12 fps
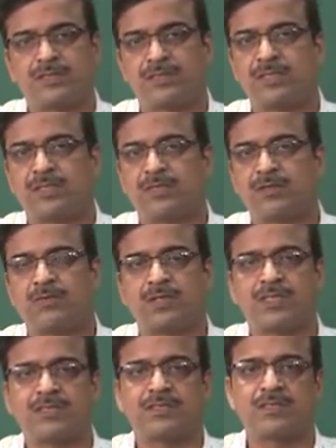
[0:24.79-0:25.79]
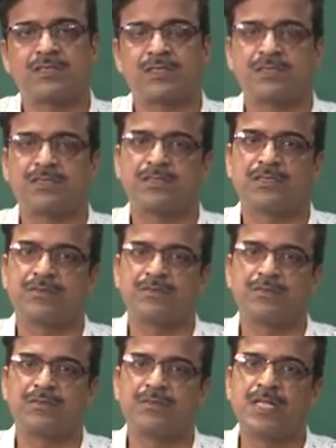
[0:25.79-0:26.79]
then what is the concept of
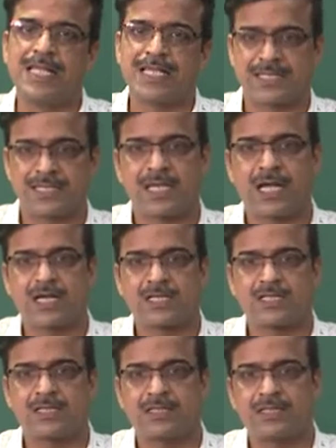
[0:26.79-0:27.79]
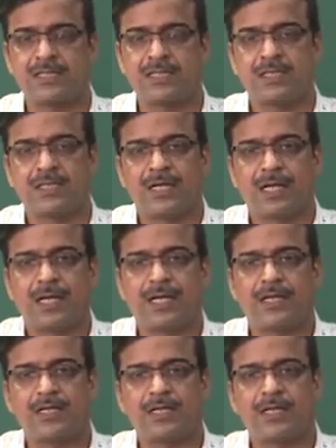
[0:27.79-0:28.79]
your scarcity
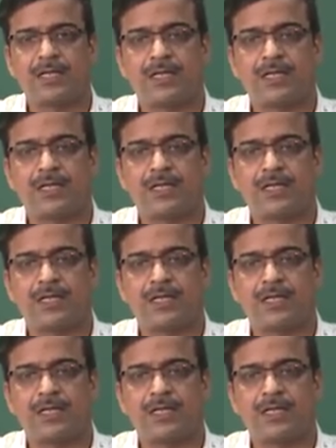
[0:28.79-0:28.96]
and